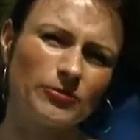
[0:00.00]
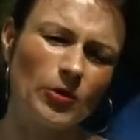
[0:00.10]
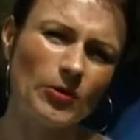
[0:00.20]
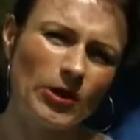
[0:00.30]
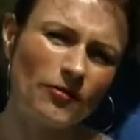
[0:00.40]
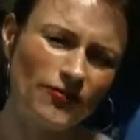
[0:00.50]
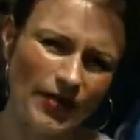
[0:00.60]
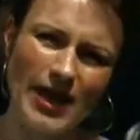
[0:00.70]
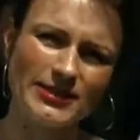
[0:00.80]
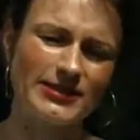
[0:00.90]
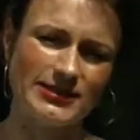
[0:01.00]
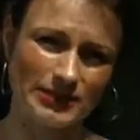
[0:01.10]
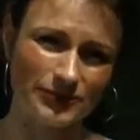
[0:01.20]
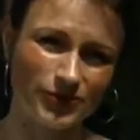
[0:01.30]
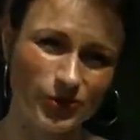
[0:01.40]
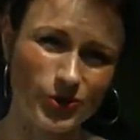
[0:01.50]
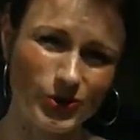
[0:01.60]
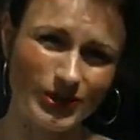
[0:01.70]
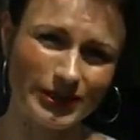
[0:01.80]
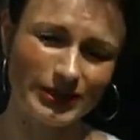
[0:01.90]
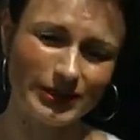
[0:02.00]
a more fair system for all.